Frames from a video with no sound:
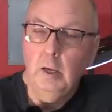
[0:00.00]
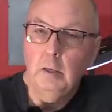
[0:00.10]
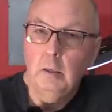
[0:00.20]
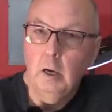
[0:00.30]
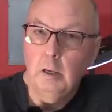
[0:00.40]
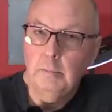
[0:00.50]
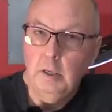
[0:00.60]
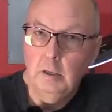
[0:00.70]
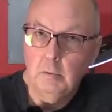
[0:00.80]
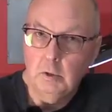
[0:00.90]
and not
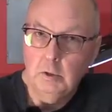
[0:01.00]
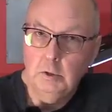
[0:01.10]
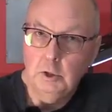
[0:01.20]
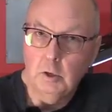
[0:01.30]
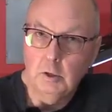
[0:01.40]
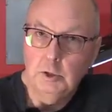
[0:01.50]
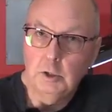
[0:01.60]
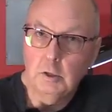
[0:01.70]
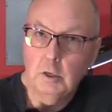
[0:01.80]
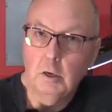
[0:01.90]
be able to charge
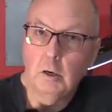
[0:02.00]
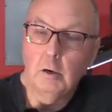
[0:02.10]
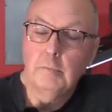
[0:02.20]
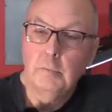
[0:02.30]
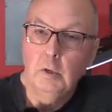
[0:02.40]
your car.